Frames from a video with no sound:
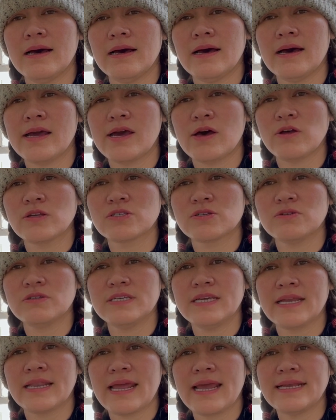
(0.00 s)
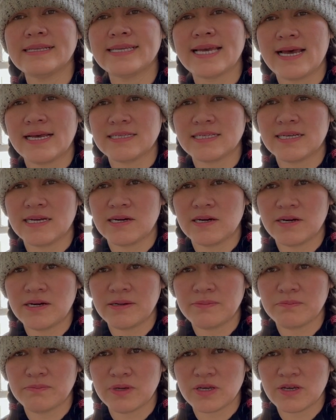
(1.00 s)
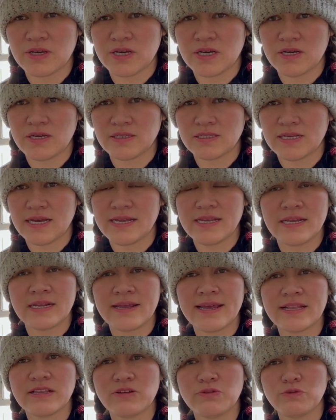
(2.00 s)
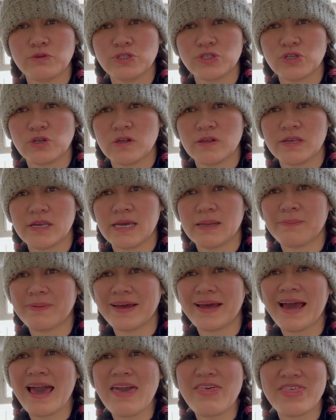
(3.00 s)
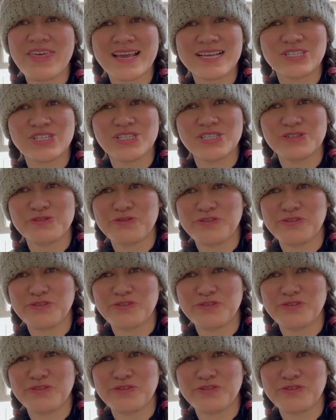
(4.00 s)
I also DNA test her because I didn't get the result yet, but I think she's a